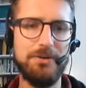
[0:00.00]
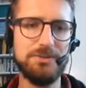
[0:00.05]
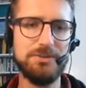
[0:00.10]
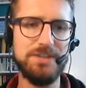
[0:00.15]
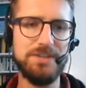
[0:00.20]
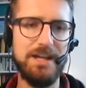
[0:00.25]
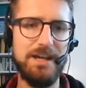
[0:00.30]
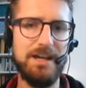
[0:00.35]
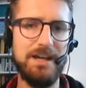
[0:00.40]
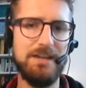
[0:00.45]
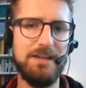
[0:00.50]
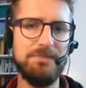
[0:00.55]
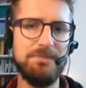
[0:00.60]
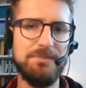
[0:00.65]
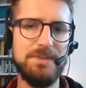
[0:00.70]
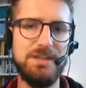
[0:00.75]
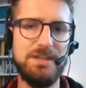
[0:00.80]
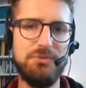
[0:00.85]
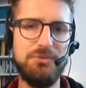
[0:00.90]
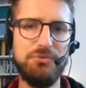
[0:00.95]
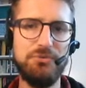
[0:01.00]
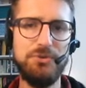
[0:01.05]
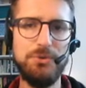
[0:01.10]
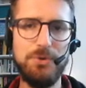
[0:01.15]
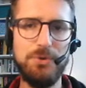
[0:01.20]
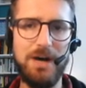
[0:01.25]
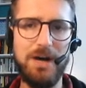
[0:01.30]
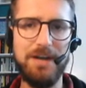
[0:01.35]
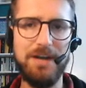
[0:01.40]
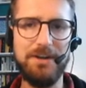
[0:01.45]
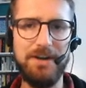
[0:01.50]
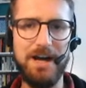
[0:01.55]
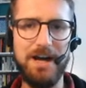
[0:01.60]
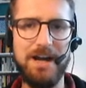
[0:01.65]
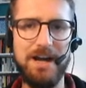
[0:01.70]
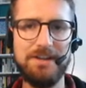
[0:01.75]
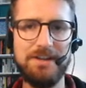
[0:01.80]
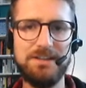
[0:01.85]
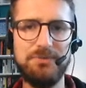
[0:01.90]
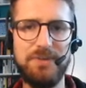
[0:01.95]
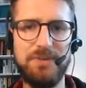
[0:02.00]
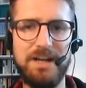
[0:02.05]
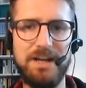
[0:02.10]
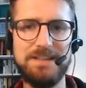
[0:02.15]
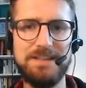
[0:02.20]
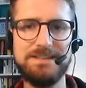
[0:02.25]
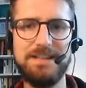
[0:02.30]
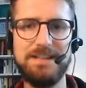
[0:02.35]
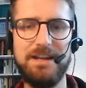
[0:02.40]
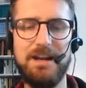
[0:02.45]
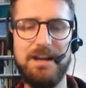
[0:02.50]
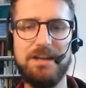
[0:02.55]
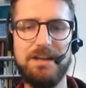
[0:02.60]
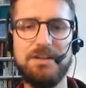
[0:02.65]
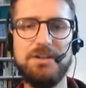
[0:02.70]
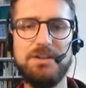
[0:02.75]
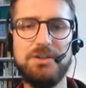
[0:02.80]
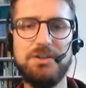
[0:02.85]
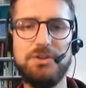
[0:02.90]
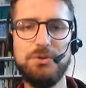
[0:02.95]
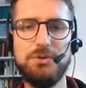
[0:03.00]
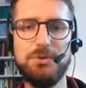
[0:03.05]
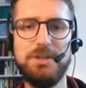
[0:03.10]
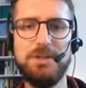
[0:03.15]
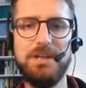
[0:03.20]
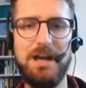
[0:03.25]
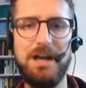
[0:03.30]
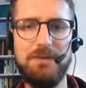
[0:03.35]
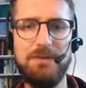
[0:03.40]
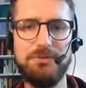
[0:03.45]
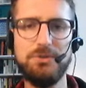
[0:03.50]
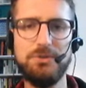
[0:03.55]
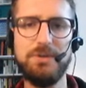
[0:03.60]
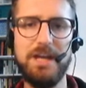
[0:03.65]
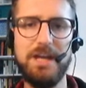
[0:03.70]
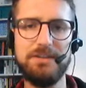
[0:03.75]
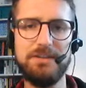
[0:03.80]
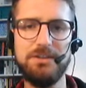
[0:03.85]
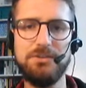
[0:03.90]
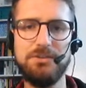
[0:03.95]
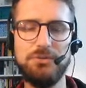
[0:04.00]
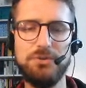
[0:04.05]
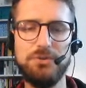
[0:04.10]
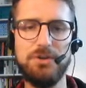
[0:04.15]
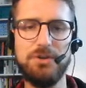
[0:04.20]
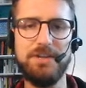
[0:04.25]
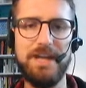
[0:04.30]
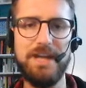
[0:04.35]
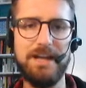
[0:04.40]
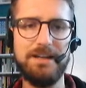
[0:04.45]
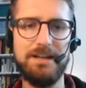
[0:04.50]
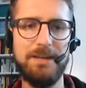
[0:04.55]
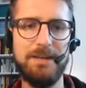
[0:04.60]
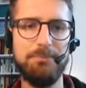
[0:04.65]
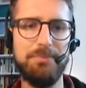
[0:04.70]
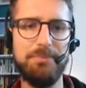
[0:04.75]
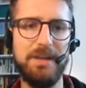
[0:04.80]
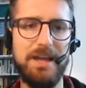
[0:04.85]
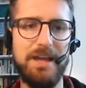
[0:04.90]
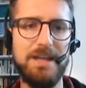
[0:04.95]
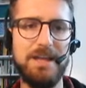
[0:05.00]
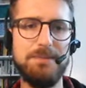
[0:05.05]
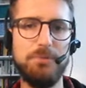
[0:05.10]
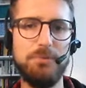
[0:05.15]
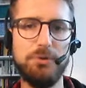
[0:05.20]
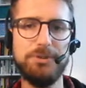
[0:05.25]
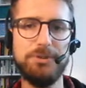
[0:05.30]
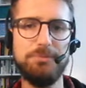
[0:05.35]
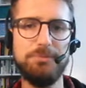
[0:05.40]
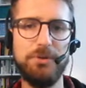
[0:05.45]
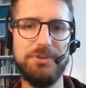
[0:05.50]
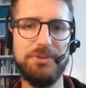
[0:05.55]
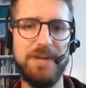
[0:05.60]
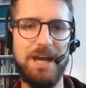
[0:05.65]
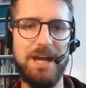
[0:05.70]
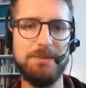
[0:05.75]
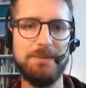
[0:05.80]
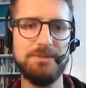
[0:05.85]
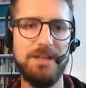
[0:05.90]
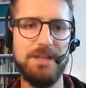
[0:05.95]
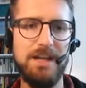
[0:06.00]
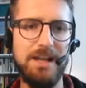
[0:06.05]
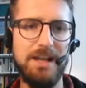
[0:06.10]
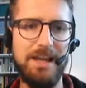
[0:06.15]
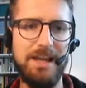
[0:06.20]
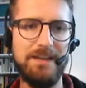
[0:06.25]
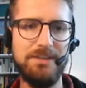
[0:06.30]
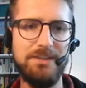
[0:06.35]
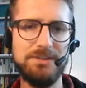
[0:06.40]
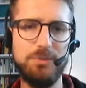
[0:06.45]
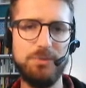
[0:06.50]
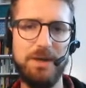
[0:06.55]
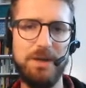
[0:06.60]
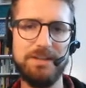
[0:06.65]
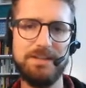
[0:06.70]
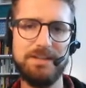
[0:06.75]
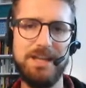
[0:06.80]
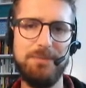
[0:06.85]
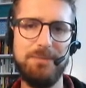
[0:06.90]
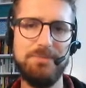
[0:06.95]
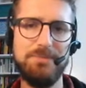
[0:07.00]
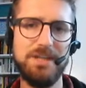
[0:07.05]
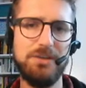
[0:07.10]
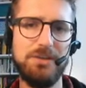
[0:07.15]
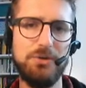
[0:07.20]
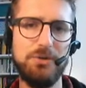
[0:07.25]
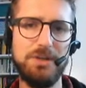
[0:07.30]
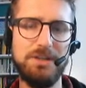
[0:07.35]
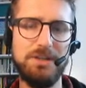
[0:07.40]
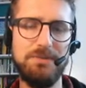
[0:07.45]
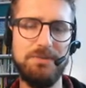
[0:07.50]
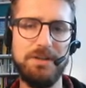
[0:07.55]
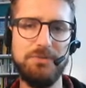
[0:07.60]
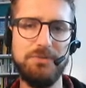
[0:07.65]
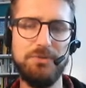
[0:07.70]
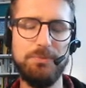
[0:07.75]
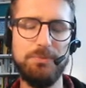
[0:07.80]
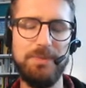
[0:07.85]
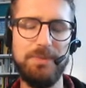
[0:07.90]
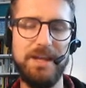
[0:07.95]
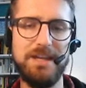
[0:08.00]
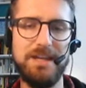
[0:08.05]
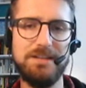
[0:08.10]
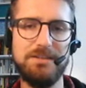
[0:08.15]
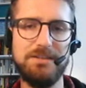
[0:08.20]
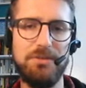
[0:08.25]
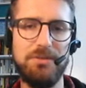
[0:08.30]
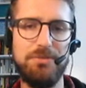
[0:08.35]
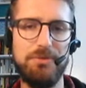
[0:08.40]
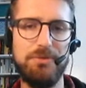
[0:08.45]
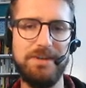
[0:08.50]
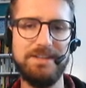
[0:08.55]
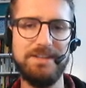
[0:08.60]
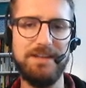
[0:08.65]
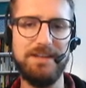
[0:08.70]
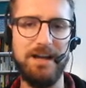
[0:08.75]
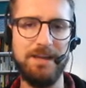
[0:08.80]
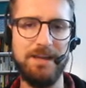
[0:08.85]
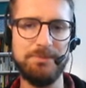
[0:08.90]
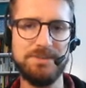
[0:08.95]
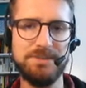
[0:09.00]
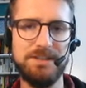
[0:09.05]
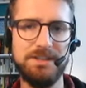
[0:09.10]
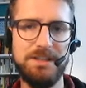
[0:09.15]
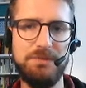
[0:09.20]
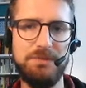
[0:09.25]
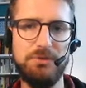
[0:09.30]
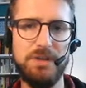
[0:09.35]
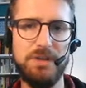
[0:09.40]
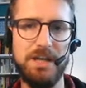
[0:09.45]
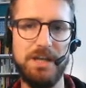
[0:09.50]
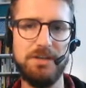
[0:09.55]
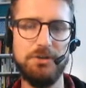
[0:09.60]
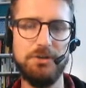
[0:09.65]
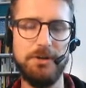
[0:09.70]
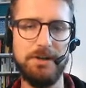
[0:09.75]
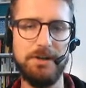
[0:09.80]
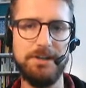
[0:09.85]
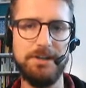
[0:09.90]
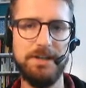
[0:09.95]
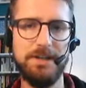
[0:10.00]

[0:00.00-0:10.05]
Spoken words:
and the few other artifacts that are good enough to get into your deck and play multiple times. Like this one can be good even if you play it 3 times if you get it early.